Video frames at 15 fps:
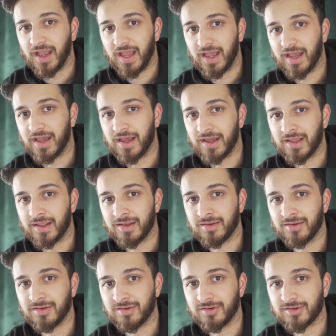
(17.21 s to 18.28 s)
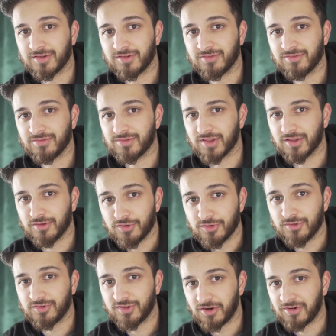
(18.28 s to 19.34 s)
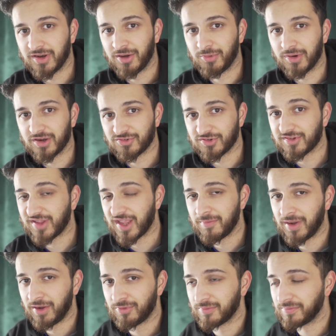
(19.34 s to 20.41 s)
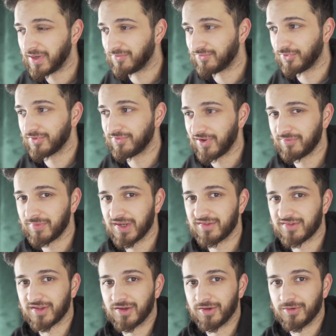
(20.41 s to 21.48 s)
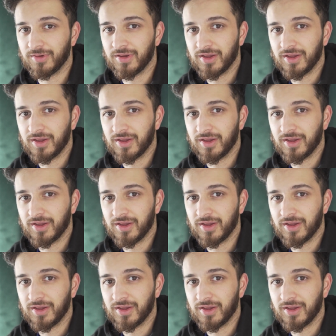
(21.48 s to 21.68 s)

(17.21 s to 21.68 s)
and the new Terra network just came out about 45 minutes ago.